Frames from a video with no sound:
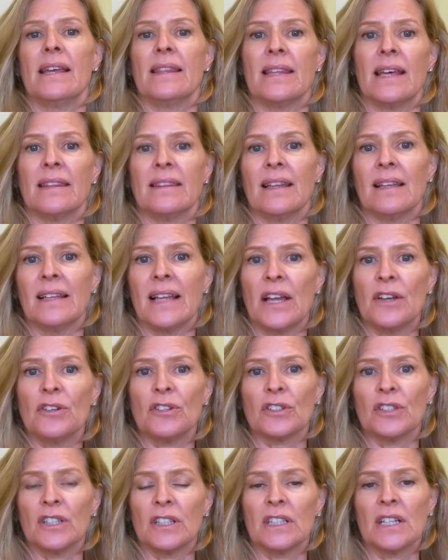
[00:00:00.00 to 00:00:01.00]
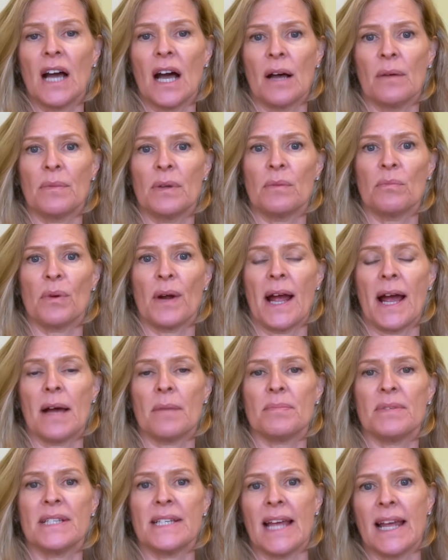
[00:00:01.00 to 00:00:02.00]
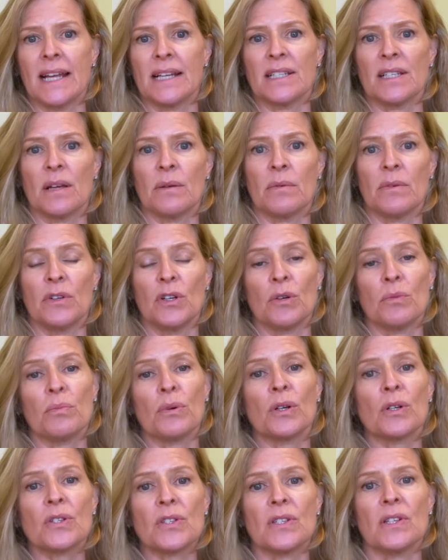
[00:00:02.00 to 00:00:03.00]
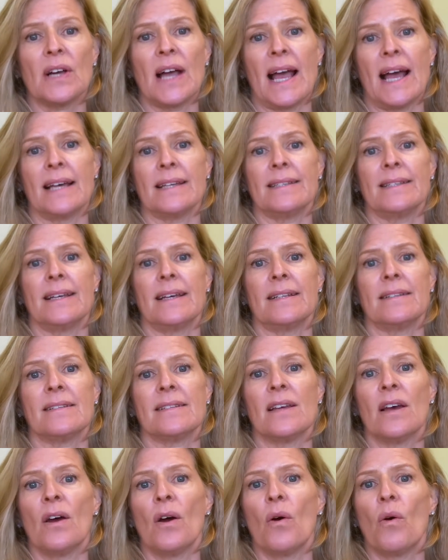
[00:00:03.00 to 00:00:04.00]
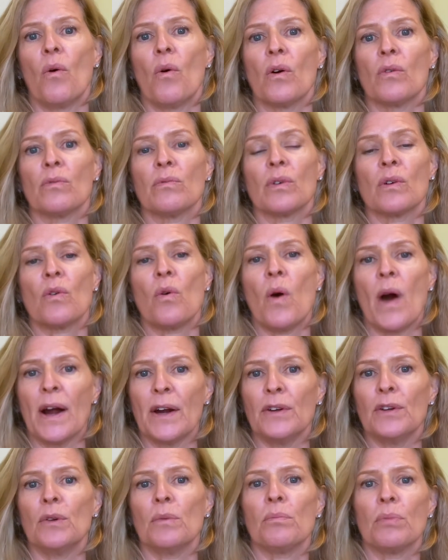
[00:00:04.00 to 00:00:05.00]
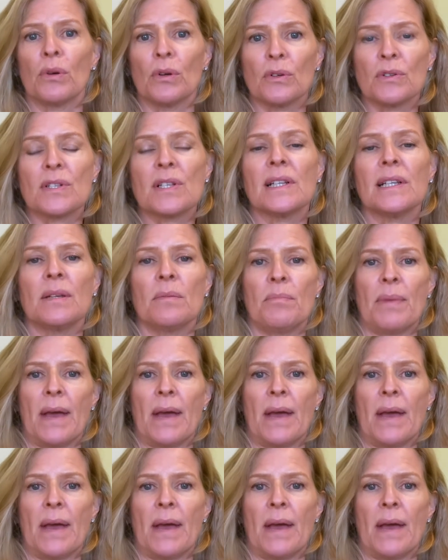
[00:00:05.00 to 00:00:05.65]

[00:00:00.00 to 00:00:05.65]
that the lender could come and perhaps take some of your personal assets or require you to personally